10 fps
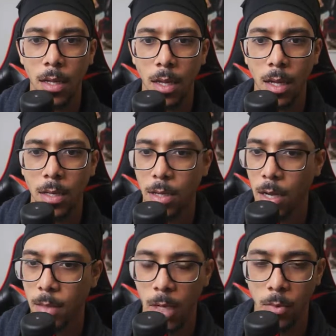can
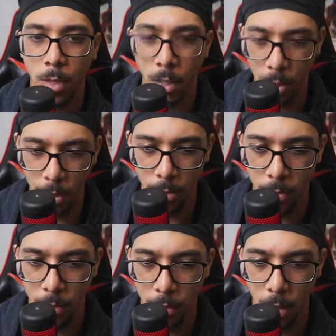talk about religion.
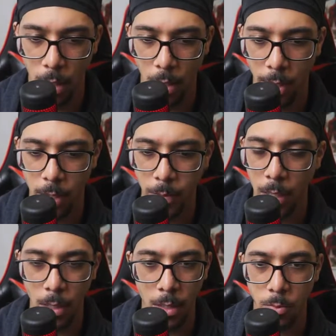That's
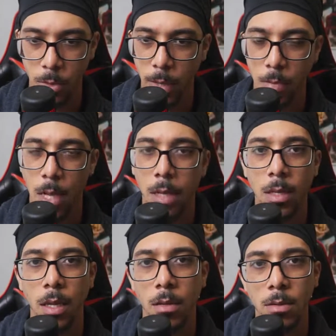one of my main
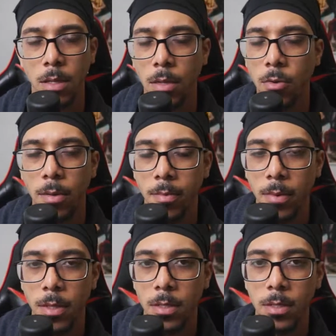deals. I grew up in
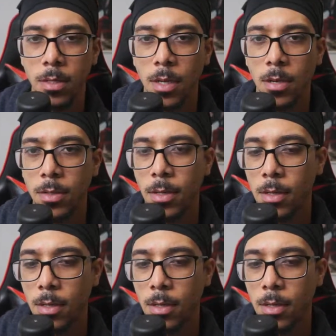religion since little.